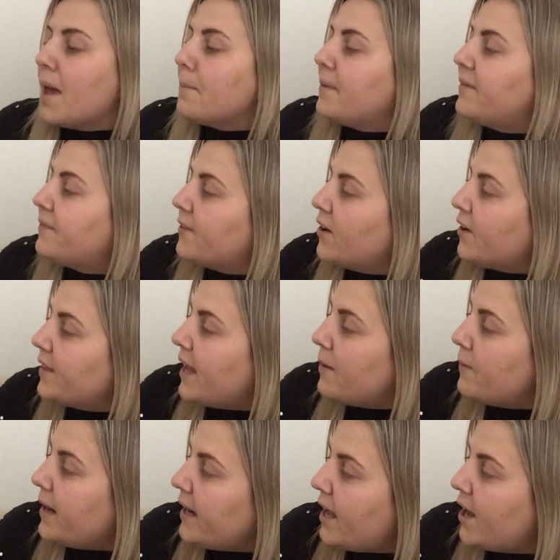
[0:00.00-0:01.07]
Before they
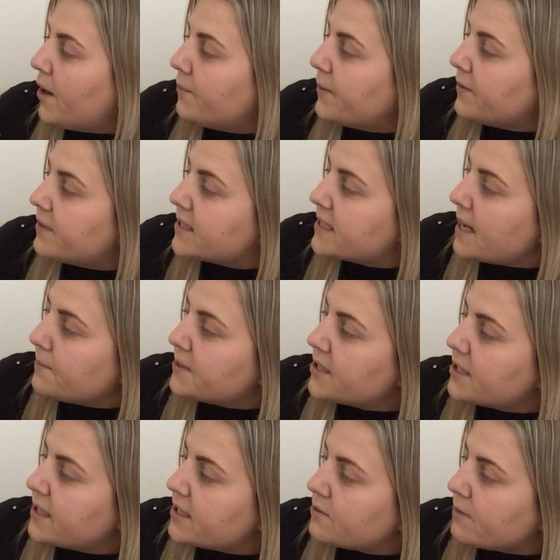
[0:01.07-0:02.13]
went home, the
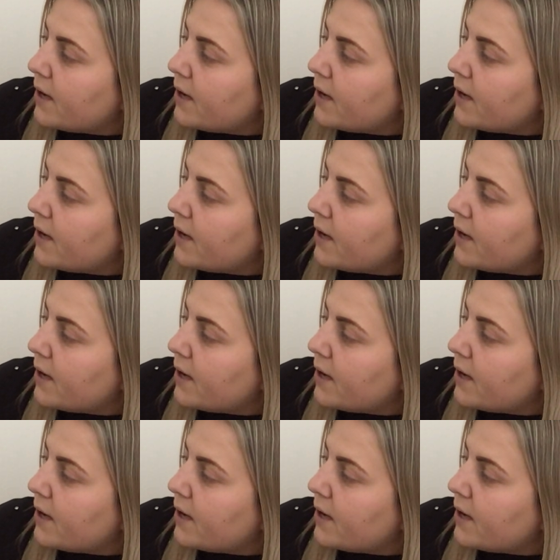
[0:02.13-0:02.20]
receptionist